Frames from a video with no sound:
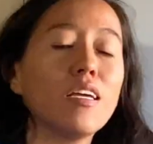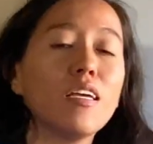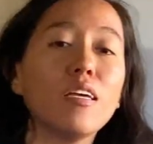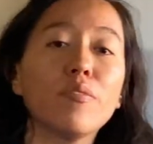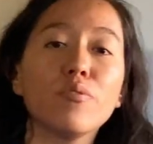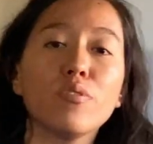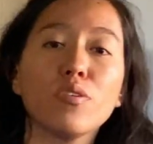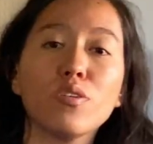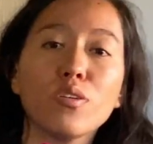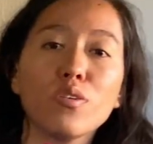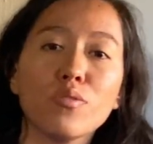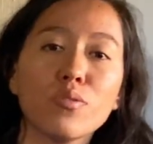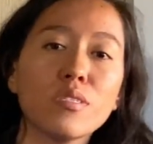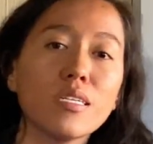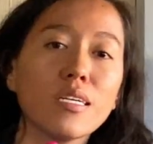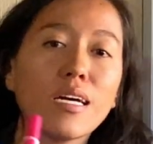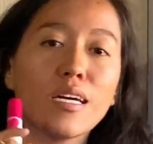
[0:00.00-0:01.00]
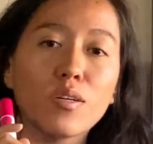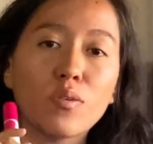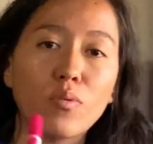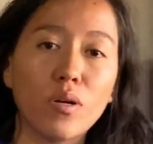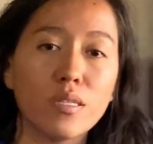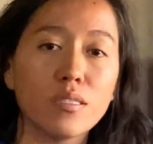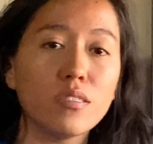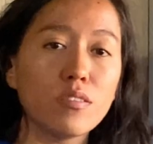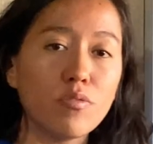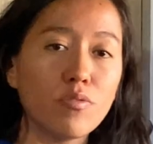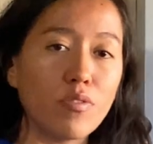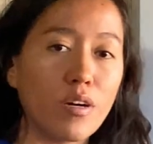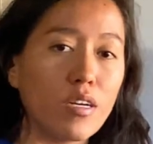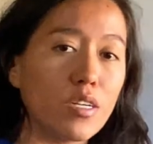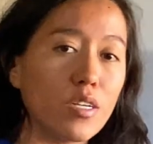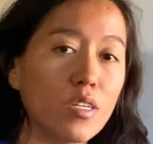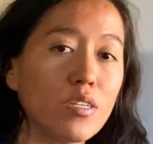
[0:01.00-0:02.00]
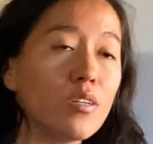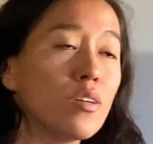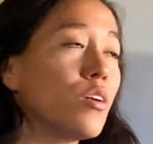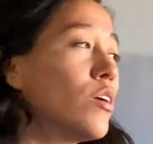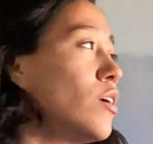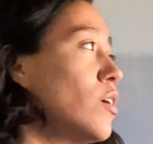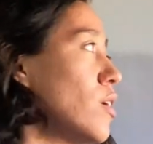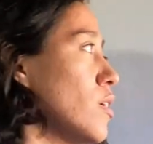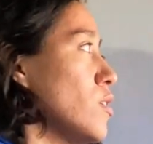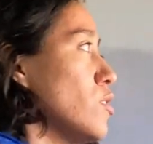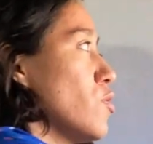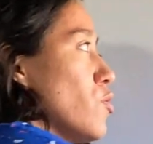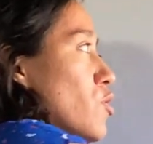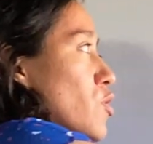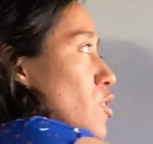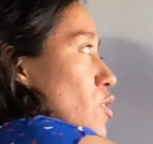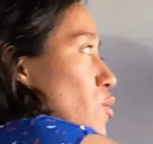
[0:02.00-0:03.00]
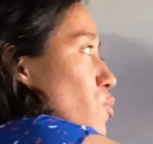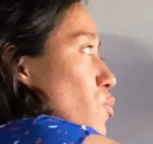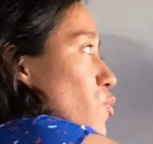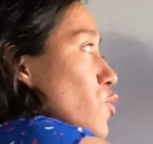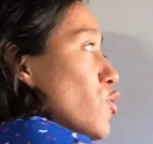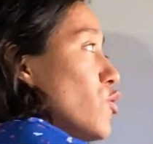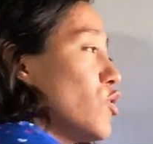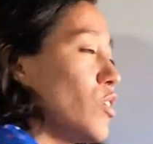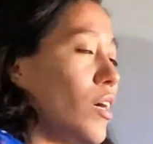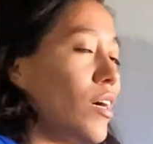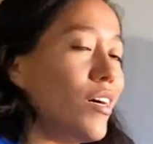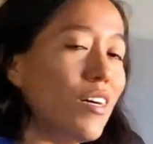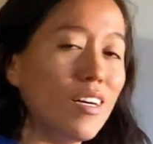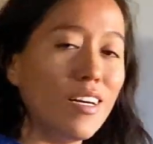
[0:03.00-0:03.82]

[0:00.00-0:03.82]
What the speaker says: if you're using a quantifier such as mucha,